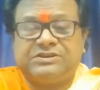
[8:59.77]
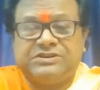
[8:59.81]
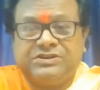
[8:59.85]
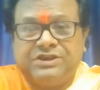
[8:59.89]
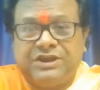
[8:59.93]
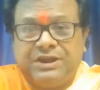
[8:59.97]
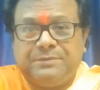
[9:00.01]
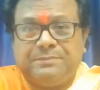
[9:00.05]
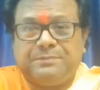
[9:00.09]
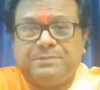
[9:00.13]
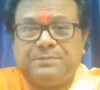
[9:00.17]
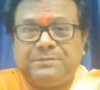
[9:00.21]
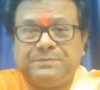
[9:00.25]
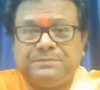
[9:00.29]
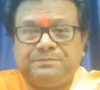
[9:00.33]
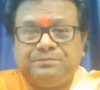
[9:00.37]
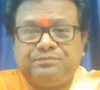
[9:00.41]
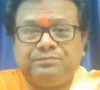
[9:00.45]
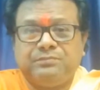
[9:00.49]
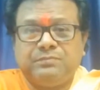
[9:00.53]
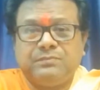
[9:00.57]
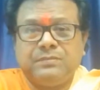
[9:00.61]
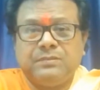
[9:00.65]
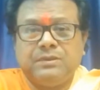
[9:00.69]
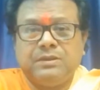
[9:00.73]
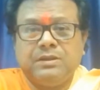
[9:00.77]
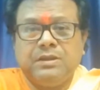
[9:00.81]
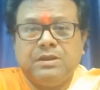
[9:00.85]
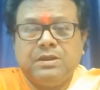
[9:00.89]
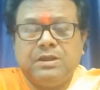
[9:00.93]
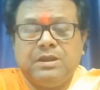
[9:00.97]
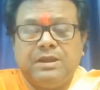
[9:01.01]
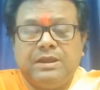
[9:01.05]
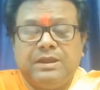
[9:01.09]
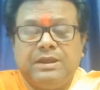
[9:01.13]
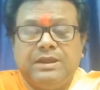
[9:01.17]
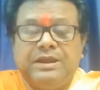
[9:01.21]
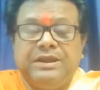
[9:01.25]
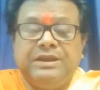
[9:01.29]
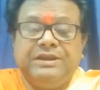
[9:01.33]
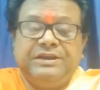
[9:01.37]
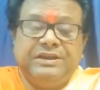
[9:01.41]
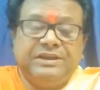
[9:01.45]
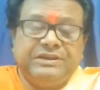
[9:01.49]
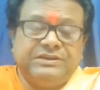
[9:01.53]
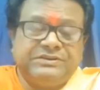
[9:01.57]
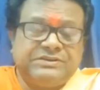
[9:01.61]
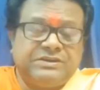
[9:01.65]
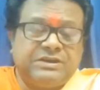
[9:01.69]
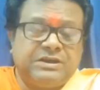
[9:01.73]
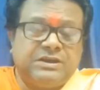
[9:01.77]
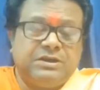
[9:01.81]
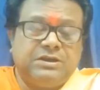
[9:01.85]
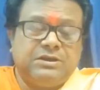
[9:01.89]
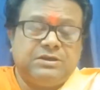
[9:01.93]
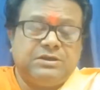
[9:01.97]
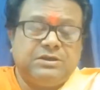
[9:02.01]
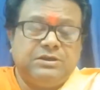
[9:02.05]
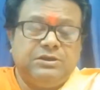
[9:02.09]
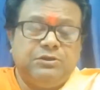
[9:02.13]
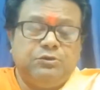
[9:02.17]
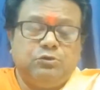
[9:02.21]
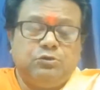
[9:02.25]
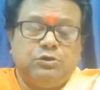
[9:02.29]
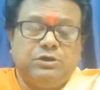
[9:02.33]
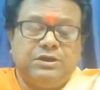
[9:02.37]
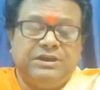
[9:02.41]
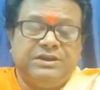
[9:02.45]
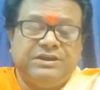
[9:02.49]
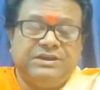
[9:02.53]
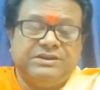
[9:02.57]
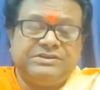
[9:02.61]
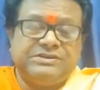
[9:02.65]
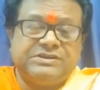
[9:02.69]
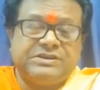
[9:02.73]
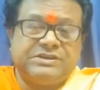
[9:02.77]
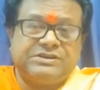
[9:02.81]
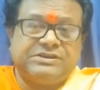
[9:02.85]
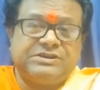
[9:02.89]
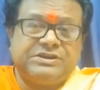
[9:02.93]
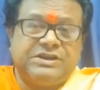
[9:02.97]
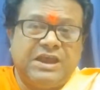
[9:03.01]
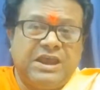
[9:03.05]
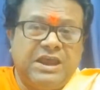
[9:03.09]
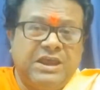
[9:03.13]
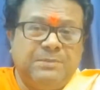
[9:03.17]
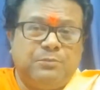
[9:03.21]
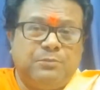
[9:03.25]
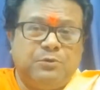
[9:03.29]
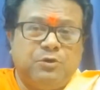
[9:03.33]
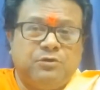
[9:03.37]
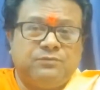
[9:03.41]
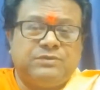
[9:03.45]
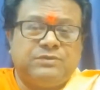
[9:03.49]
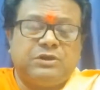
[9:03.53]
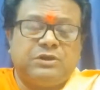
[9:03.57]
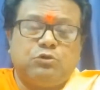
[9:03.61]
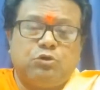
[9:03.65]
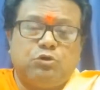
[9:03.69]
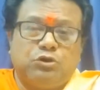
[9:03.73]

shape. It is the shape of the